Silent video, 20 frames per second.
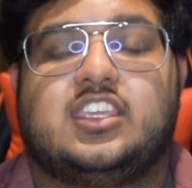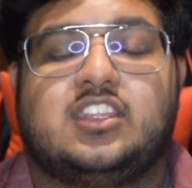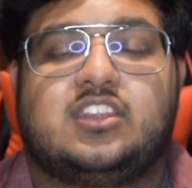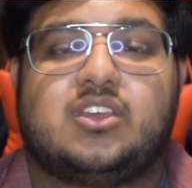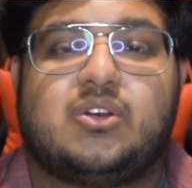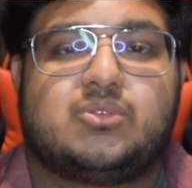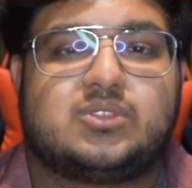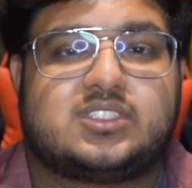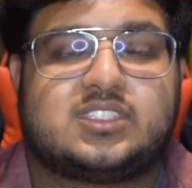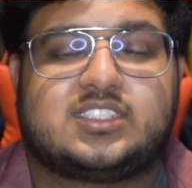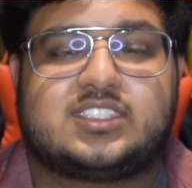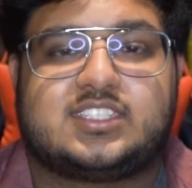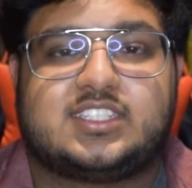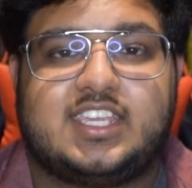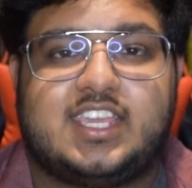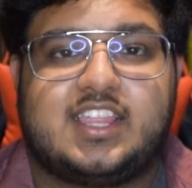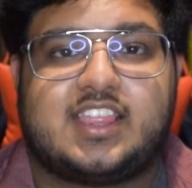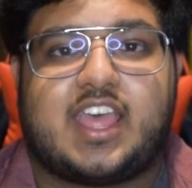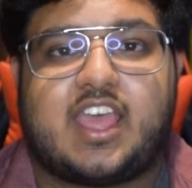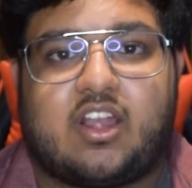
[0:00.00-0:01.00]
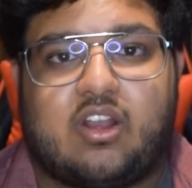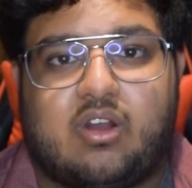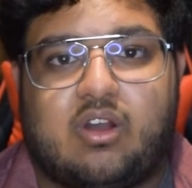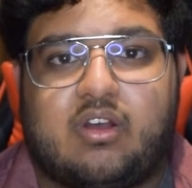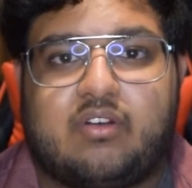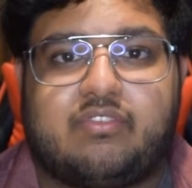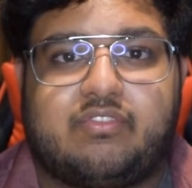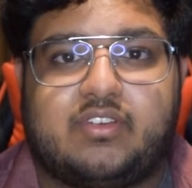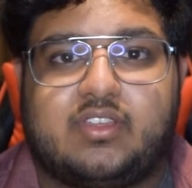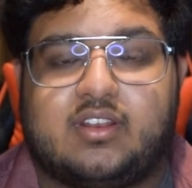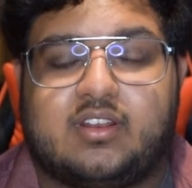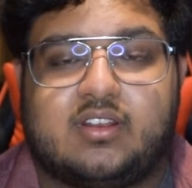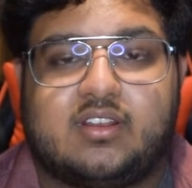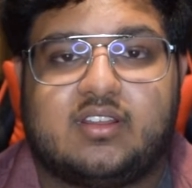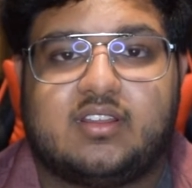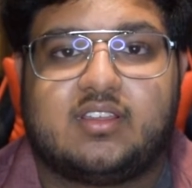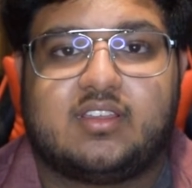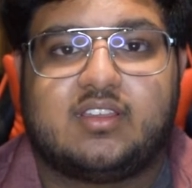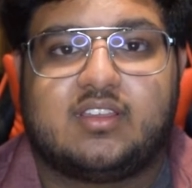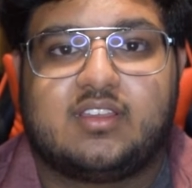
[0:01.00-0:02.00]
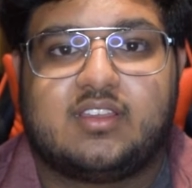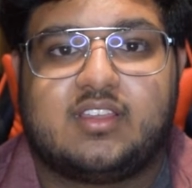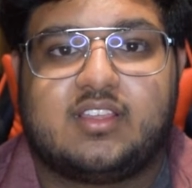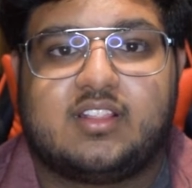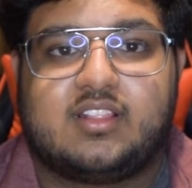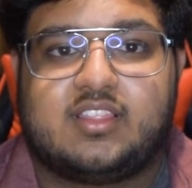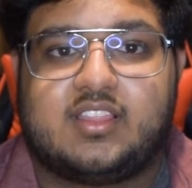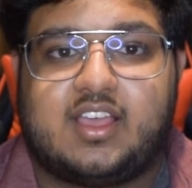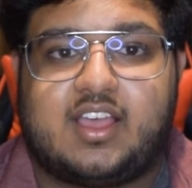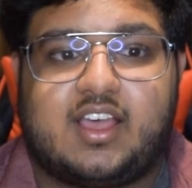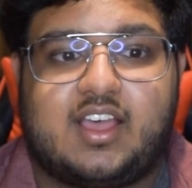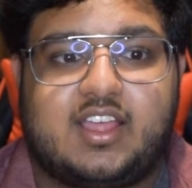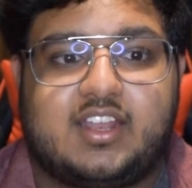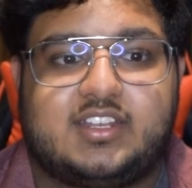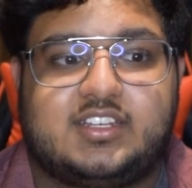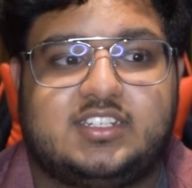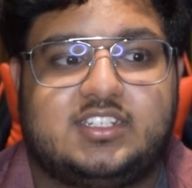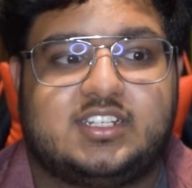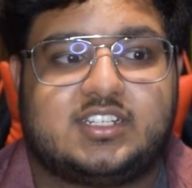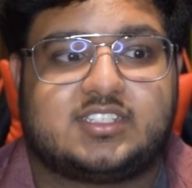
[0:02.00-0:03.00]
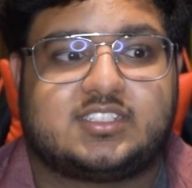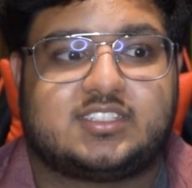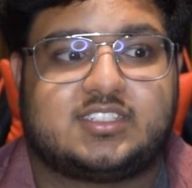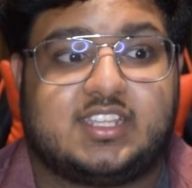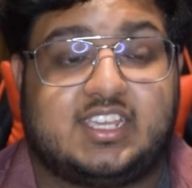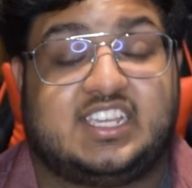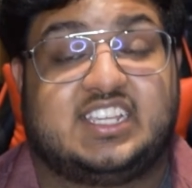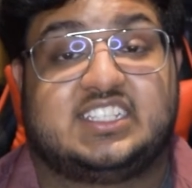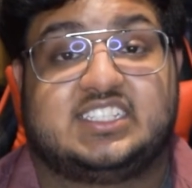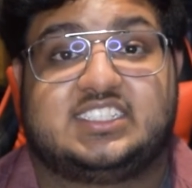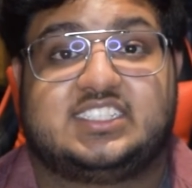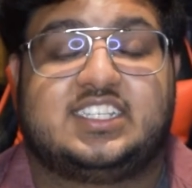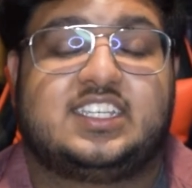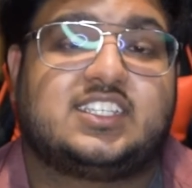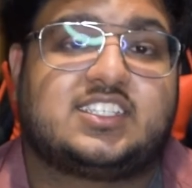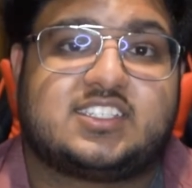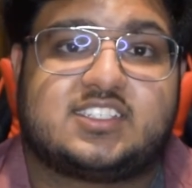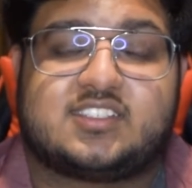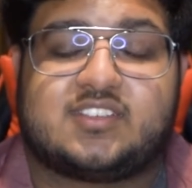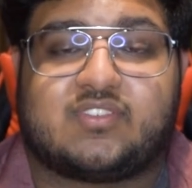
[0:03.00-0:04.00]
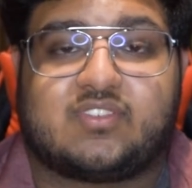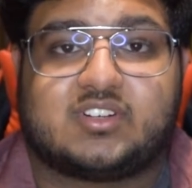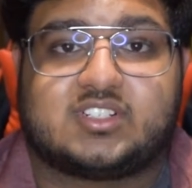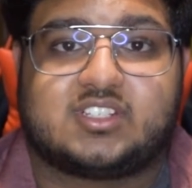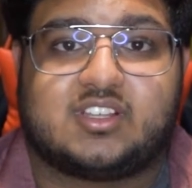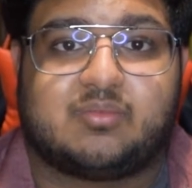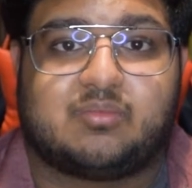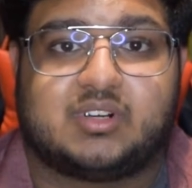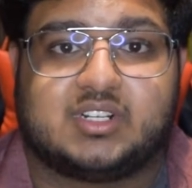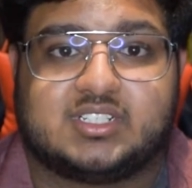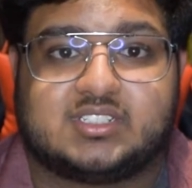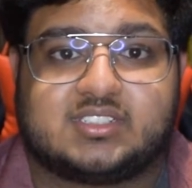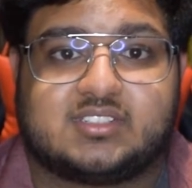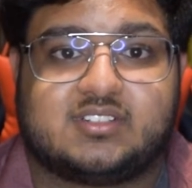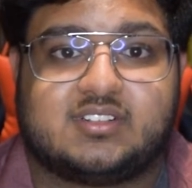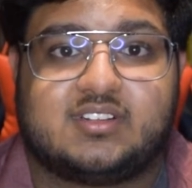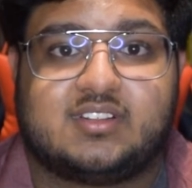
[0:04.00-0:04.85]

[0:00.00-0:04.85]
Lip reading: You don't see that often. The HUD just exists for some reason.